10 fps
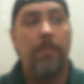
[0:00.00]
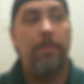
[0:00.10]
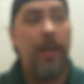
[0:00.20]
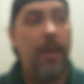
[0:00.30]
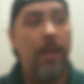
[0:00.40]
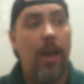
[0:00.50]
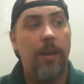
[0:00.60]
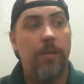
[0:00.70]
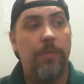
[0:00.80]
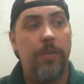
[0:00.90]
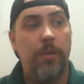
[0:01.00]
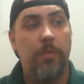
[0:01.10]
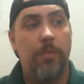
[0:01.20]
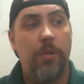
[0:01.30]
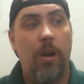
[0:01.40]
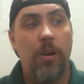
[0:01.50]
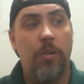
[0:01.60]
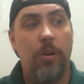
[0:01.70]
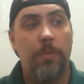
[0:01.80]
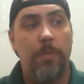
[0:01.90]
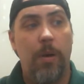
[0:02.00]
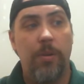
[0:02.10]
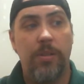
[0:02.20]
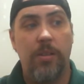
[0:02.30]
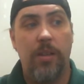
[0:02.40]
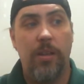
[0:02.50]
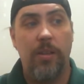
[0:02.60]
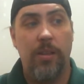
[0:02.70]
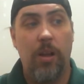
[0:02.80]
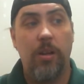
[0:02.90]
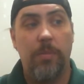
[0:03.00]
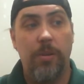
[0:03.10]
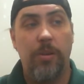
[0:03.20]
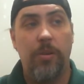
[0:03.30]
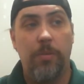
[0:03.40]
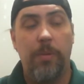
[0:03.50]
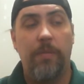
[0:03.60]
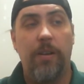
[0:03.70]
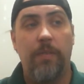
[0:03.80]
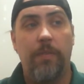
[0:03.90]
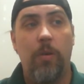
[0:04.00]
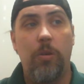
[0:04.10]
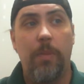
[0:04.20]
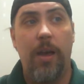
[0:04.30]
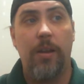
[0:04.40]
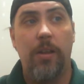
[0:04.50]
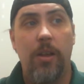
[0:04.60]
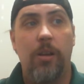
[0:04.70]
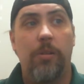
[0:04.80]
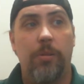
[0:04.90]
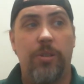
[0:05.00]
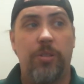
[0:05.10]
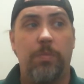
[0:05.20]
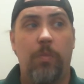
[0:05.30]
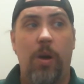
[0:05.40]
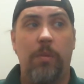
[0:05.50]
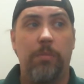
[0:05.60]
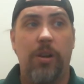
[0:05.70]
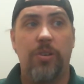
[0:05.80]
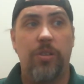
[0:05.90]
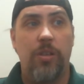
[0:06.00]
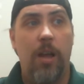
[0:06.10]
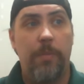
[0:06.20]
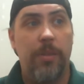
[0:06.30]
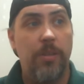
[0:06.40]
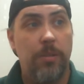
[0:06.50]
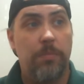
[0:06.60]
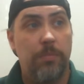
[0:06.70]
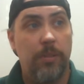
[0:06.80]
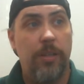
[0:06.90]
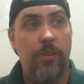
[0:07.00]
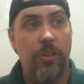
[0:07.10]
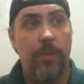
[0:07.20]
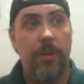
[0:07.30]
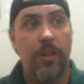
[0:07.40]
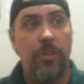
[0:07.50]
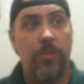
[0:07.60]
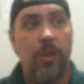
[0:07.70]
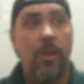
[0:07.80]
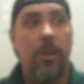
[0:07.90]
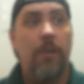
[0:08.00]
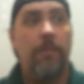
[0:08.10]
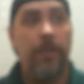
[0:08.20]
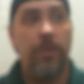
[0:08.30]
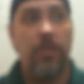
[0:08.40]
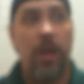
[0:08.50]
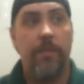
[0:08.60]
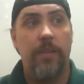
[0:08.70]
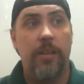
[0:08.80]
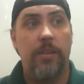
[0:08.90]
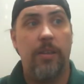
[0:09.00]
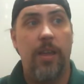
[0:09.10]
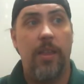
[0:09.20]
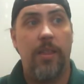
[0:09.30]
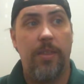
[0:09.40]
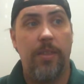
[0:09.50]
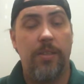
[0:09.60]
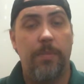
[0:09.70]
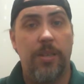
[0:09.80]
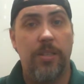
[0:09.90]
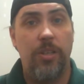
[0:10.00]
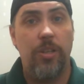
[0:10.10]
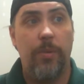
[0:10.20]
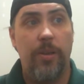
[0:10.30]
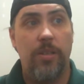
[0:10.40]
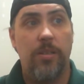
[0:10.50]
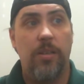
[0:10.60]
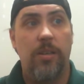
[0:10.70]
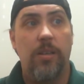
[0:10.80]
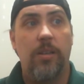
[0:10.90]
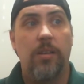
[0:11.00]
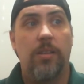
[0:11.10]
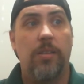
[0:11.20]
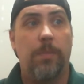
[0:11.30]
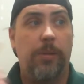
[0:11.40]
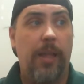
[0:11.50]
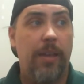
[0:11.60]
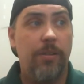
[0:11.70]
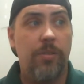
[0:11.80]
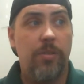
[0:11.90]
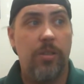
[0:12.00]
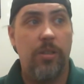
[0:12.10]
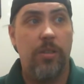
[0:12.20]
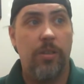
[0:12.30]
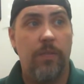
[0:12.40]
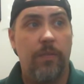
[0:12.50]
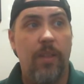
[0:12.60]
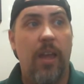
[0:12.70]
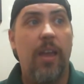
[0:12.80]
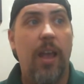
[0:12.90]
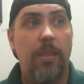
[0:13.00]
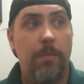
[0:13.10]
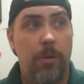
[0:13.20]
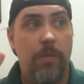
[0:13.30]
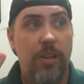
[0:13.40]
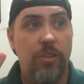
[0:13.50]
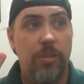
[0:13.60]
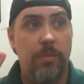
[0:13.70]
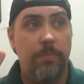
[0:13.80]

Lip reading: big. I know a few hardcore proponents in our community who've been very vocal about it, who just want to brush this off. These are legitimate issues. First off, and I think it's the biggest issue, is the players and the motivation.